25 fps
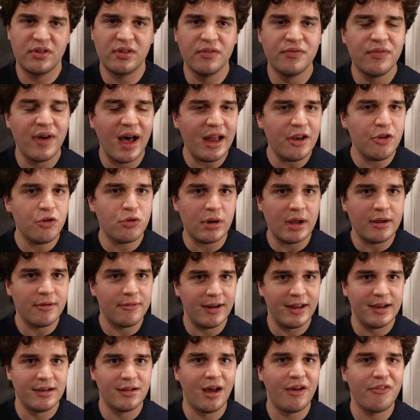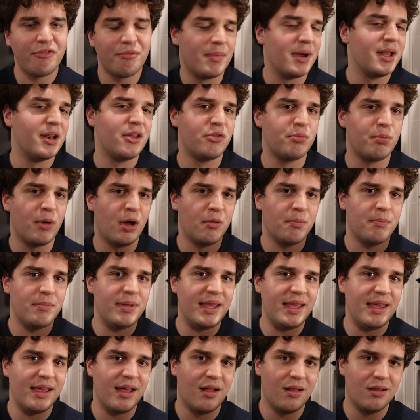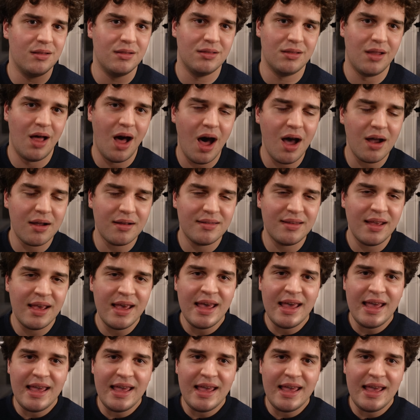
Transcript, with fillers: Da'Vine Joy Randolph might as well be a locked